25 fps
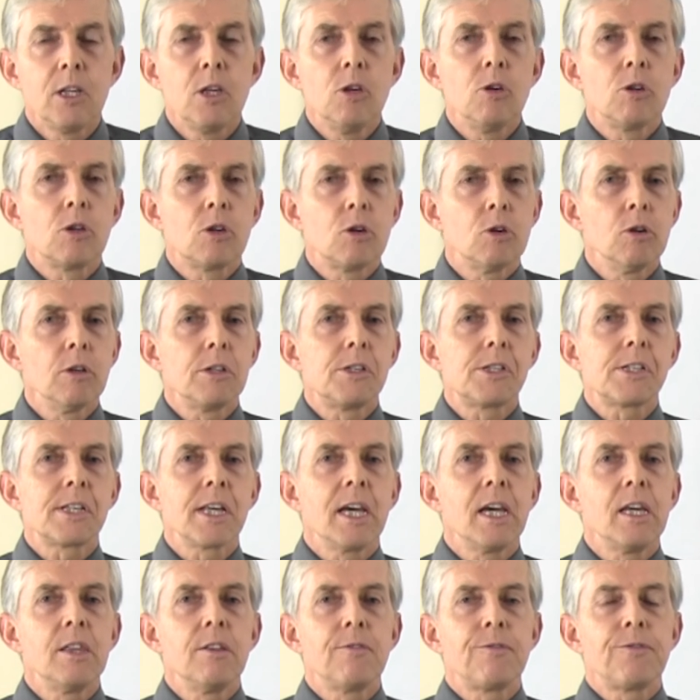You could
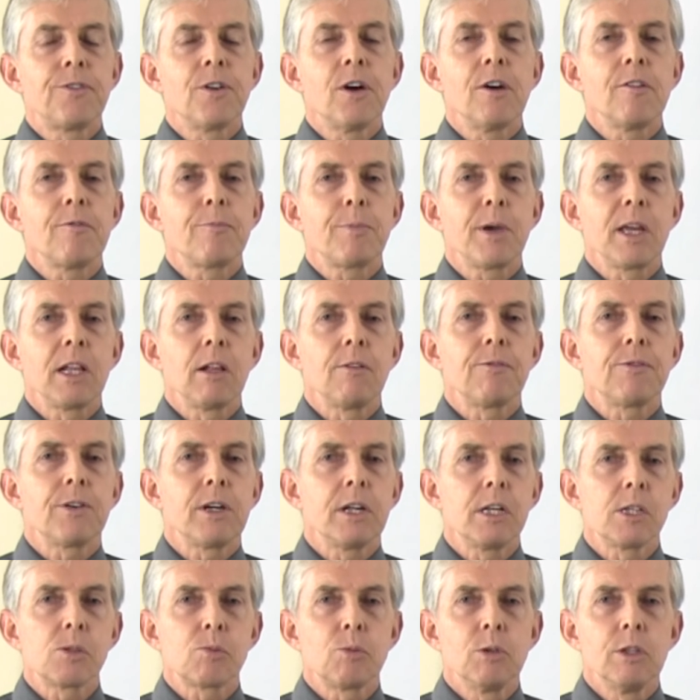say the five-petal
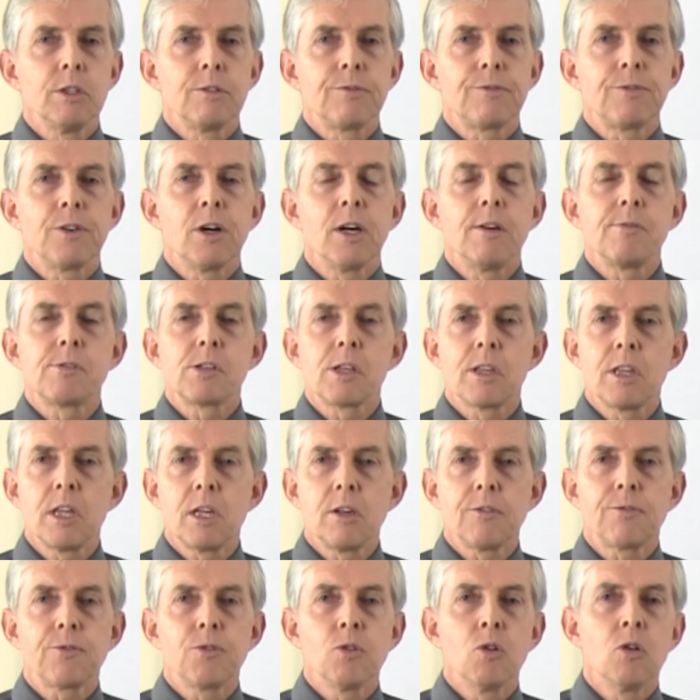flower is worth five, so
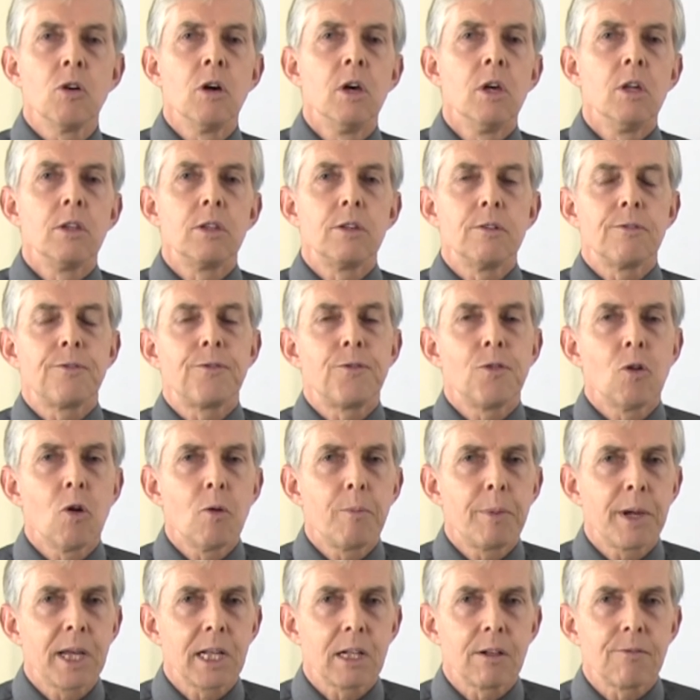therefore the
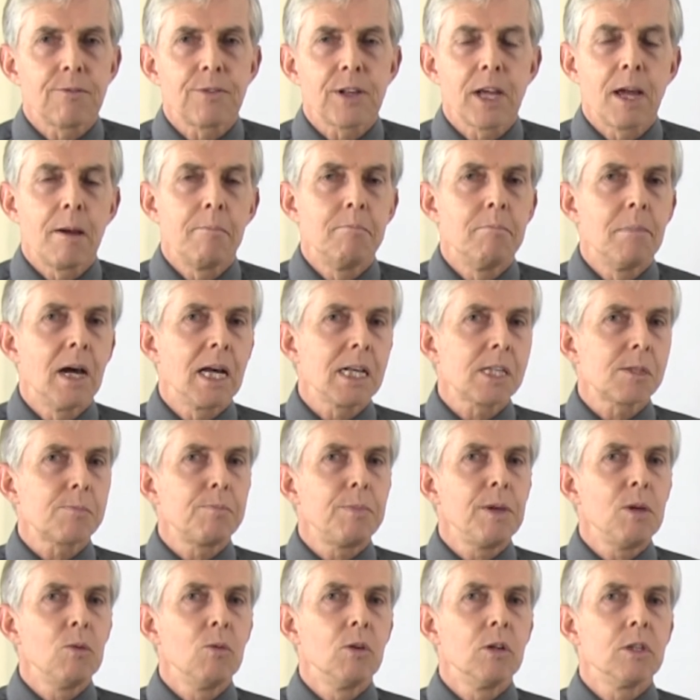four-petal flower
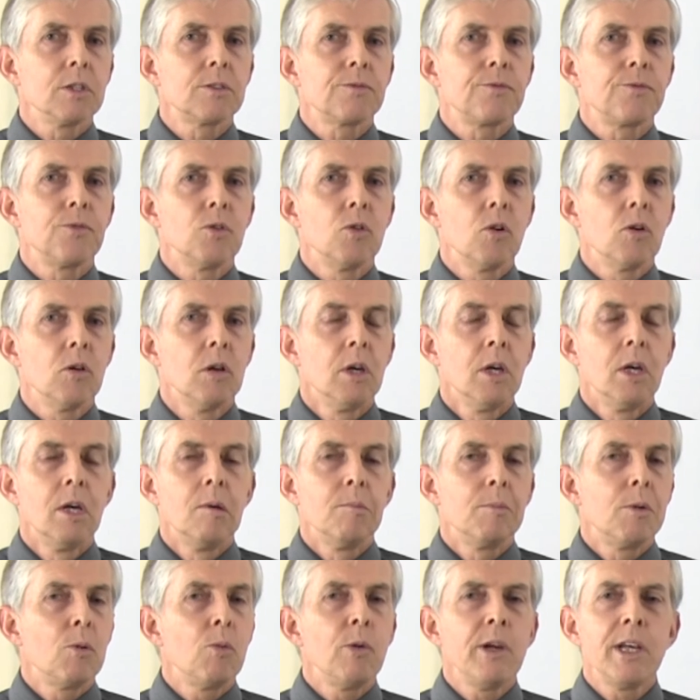must be worth four,
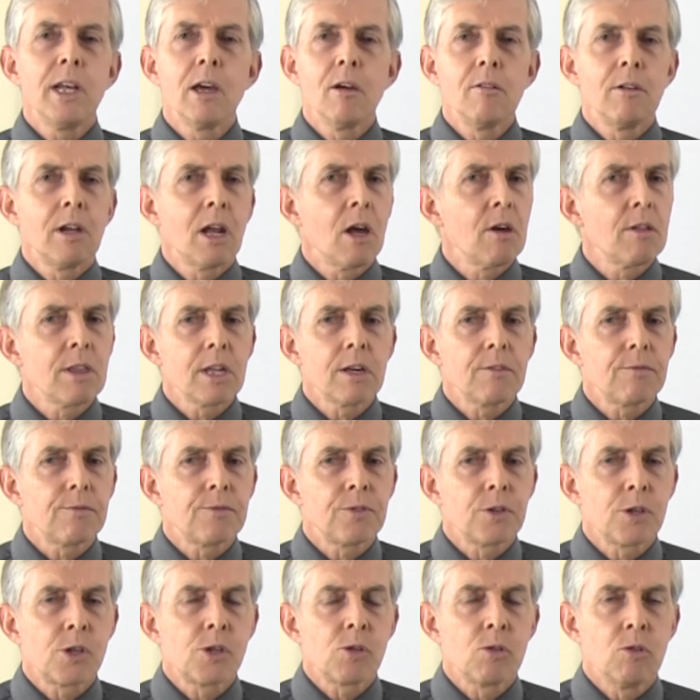but we don't know
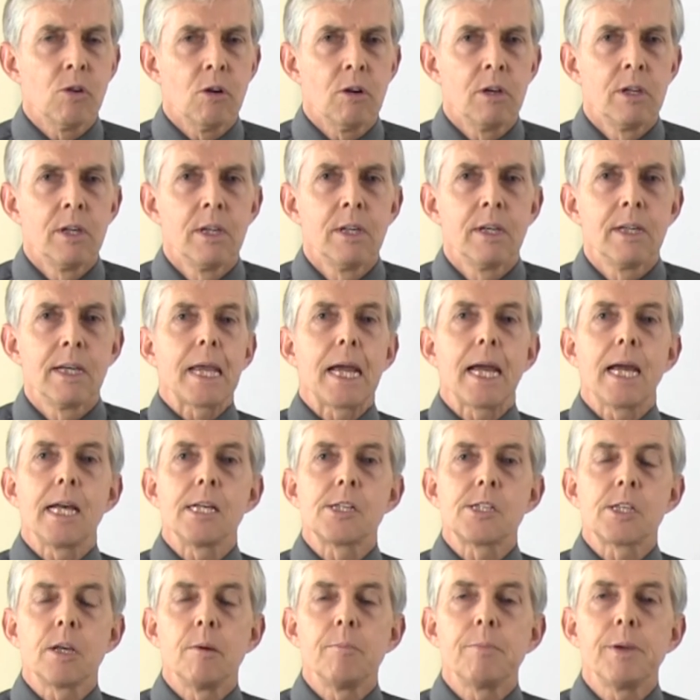that for sure.
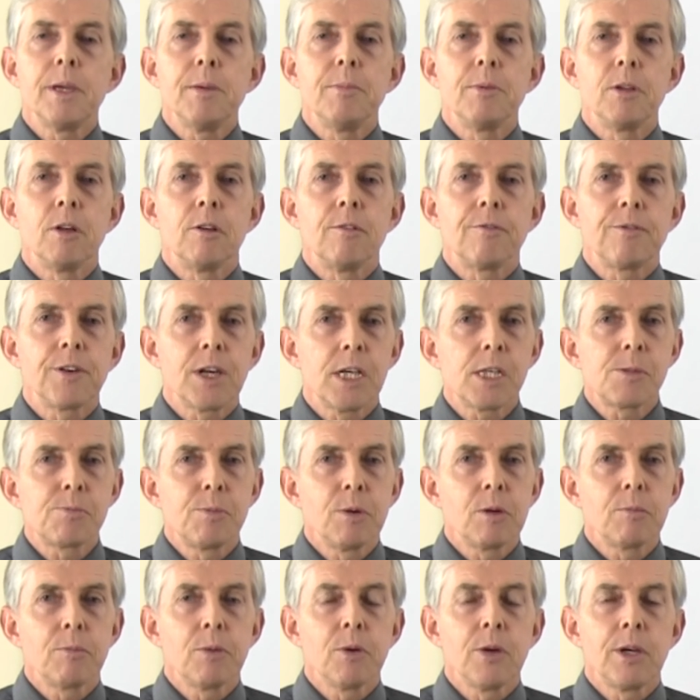As some people on
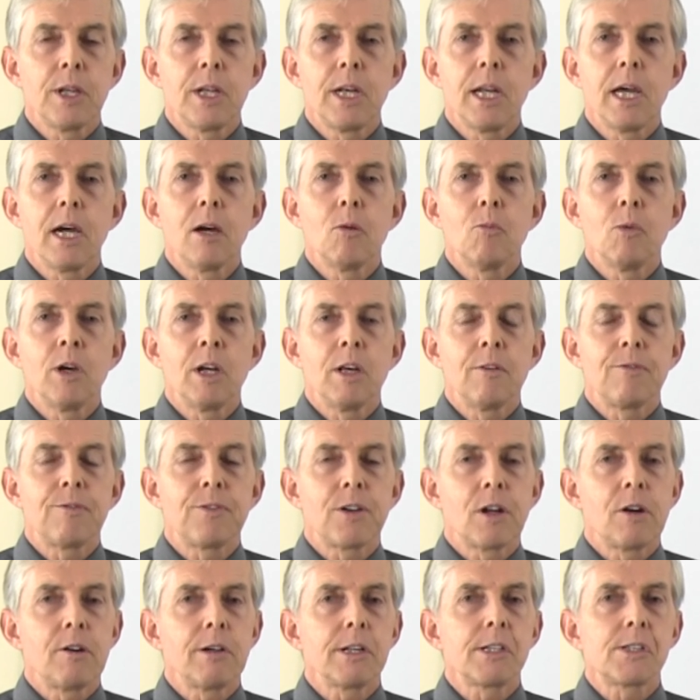Facebook pointed out, when a
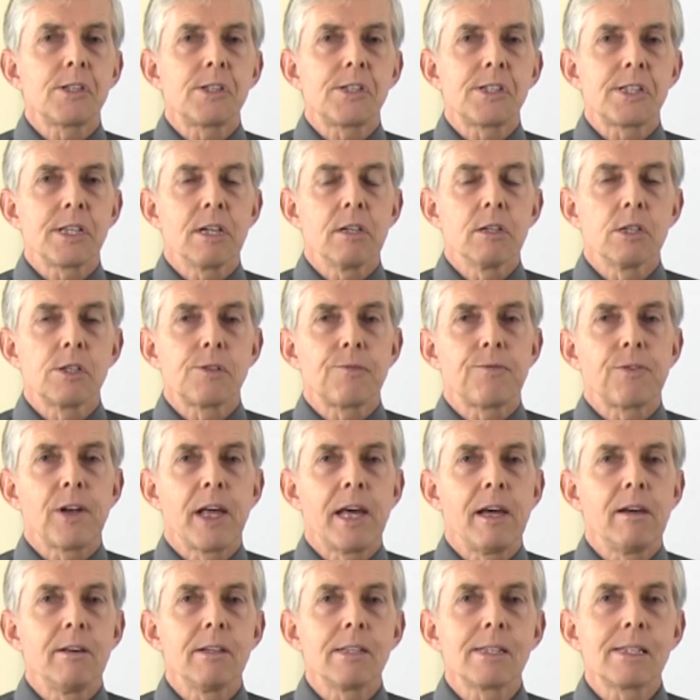florist sells
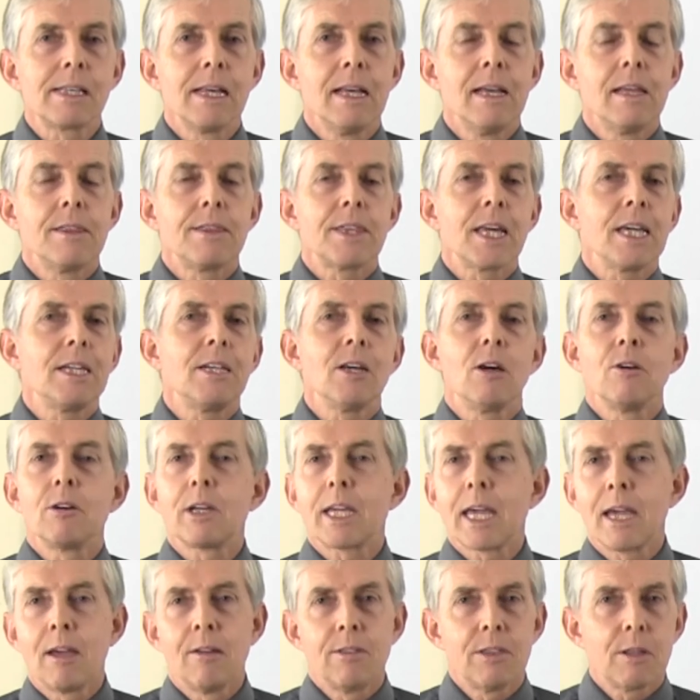flowers, they
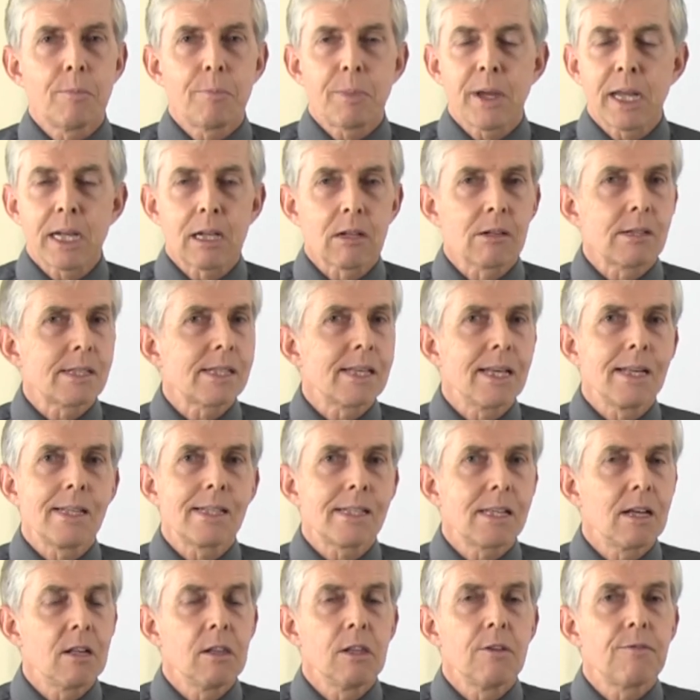don't count the petals, they
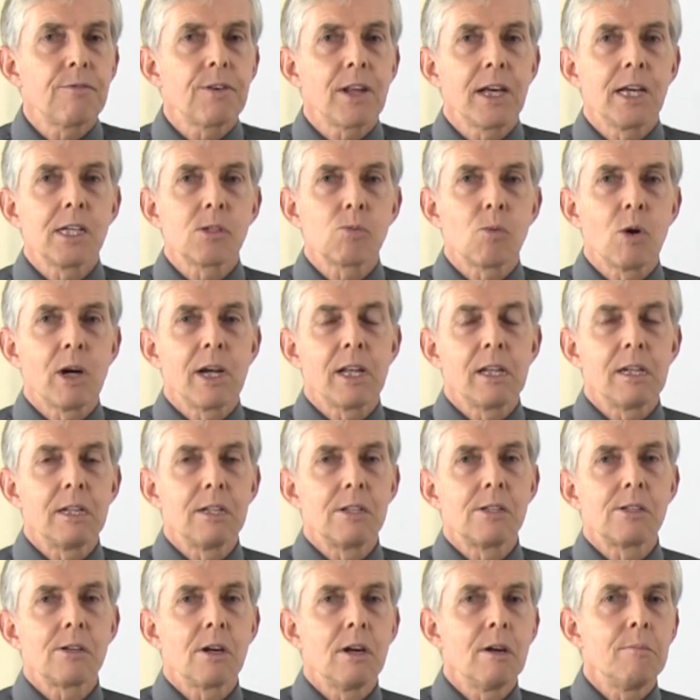sell the flowers one at
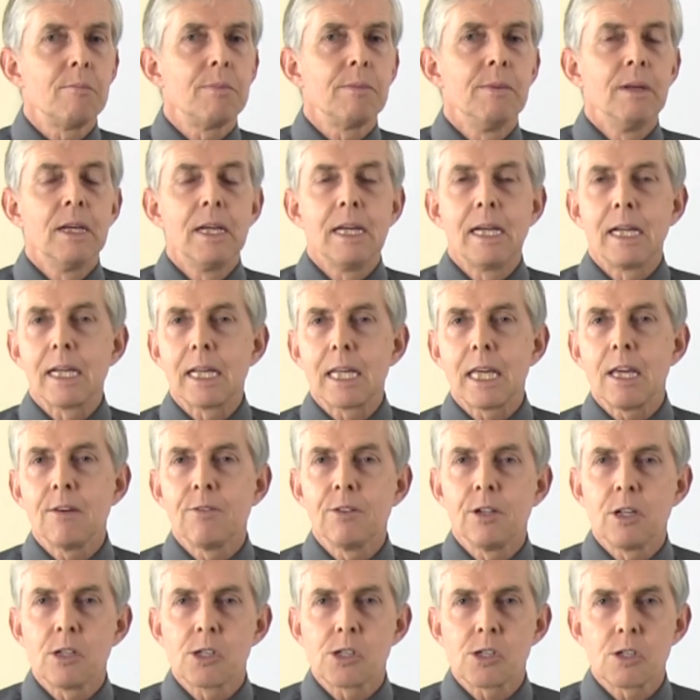a time,
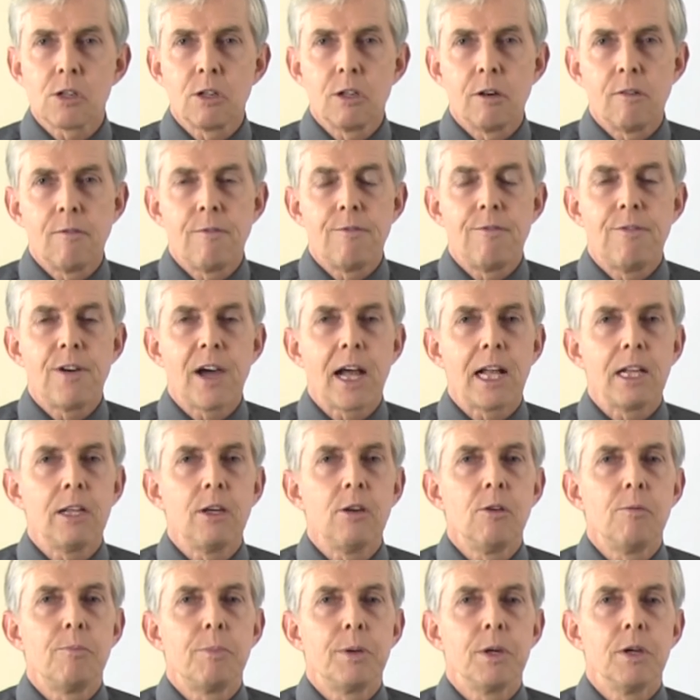given a certain
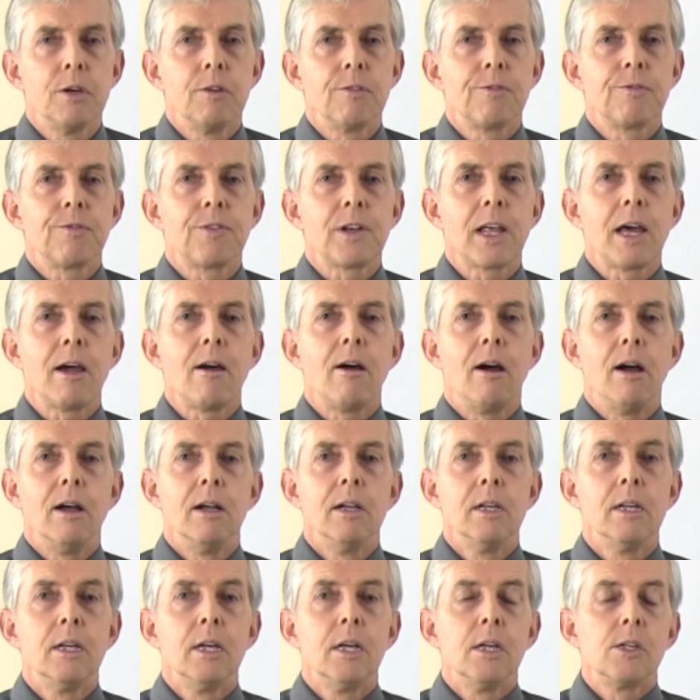value per
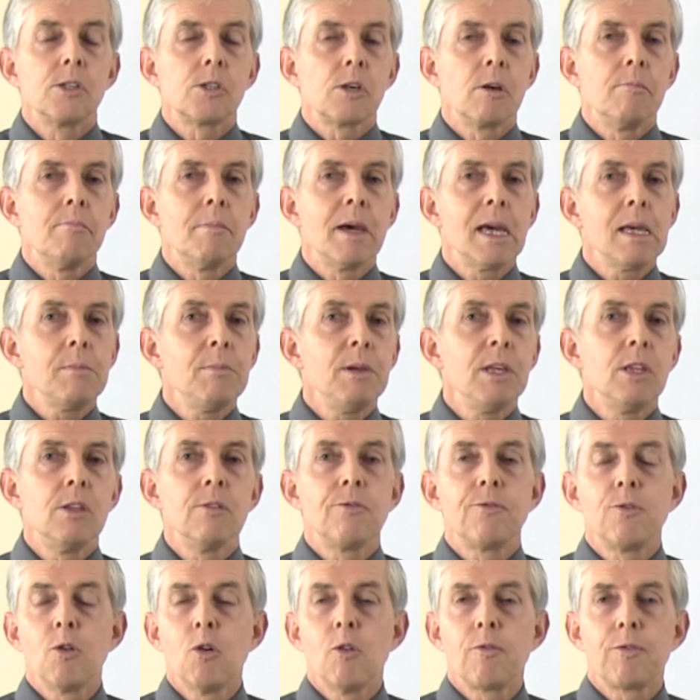flower. So maybe
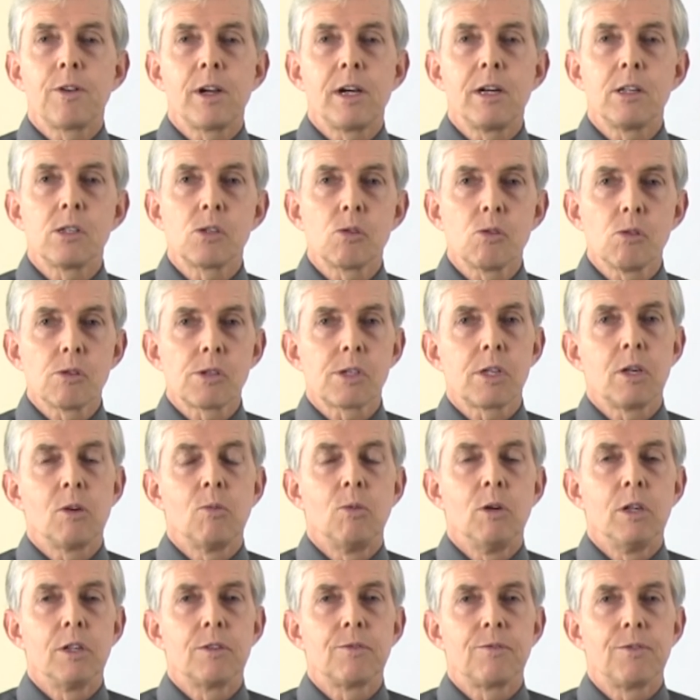the four flower is also
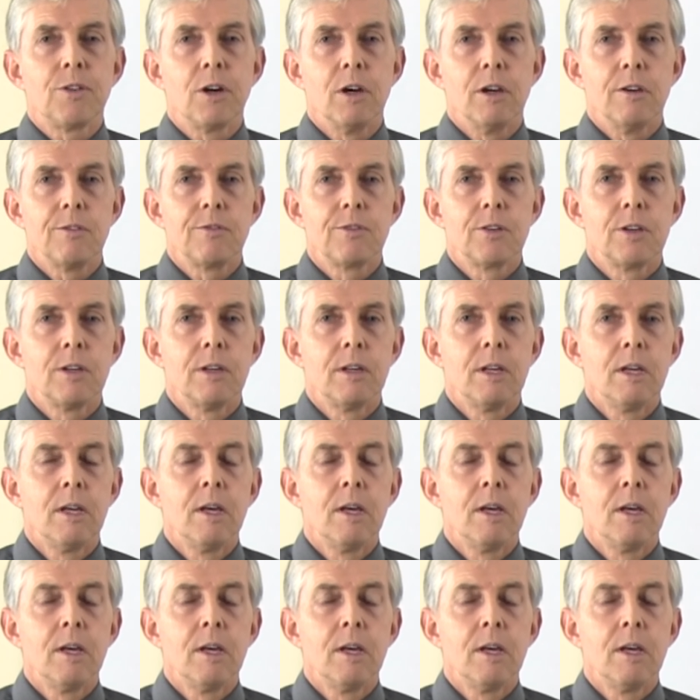worth five.